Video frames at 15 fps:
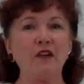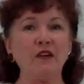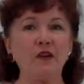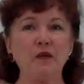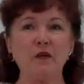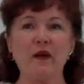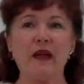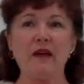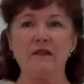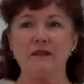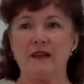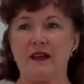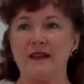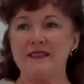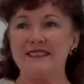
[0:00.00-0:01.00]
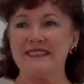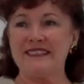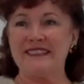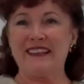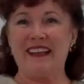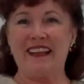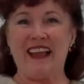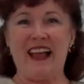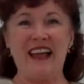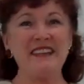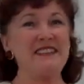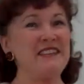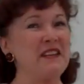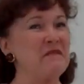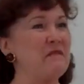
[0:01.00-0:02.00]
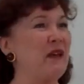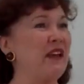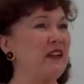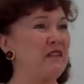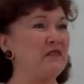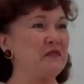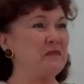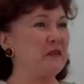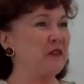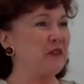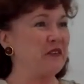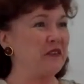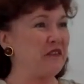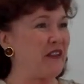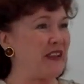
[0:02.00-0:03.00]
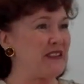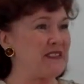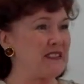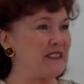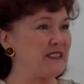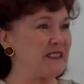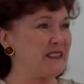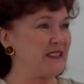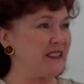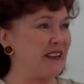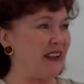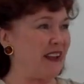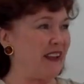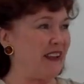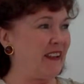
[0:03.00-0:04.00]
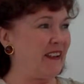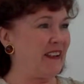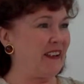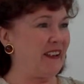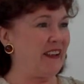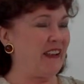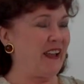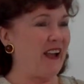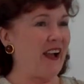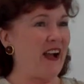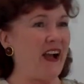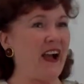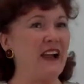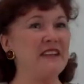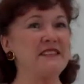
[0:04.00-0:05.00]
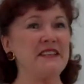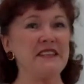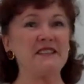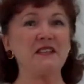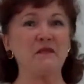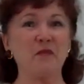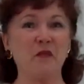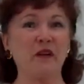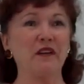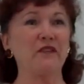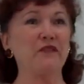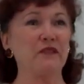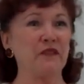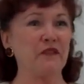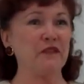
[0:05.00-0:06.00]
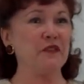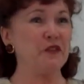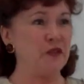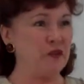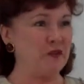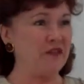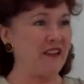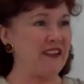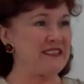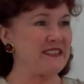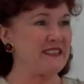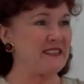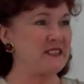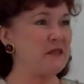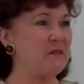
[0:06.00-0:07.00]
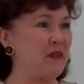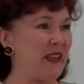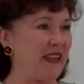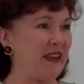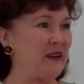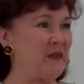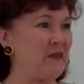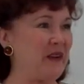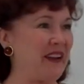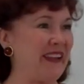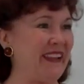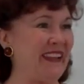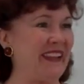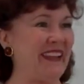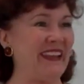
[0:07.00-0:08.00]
Look around us. I see many familiar faces today. I see some wonderful new faces to me anyway.